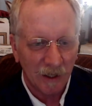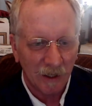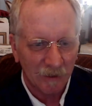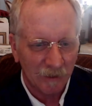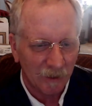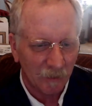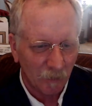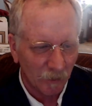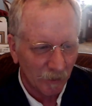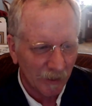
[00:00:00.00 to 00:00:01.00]

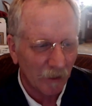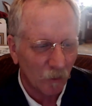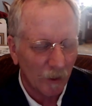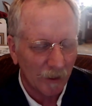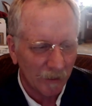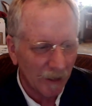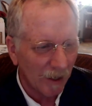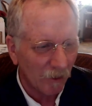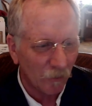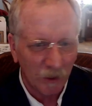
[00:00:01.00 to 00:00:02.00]
that's why they tie
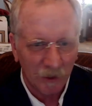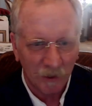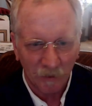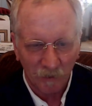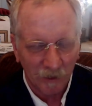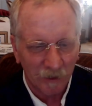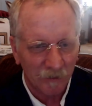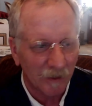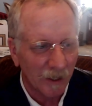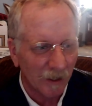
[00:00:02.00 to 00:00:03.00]
his feet and his
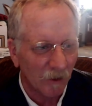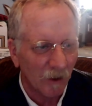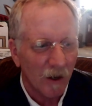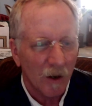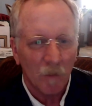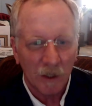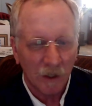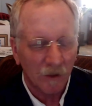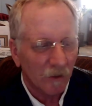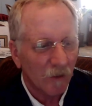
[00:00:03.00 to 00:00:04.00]
legs together,
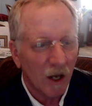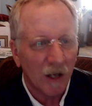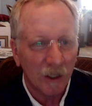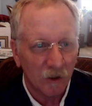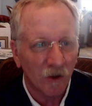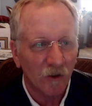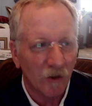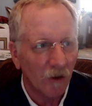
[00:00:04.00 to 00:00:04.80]
because if not, he just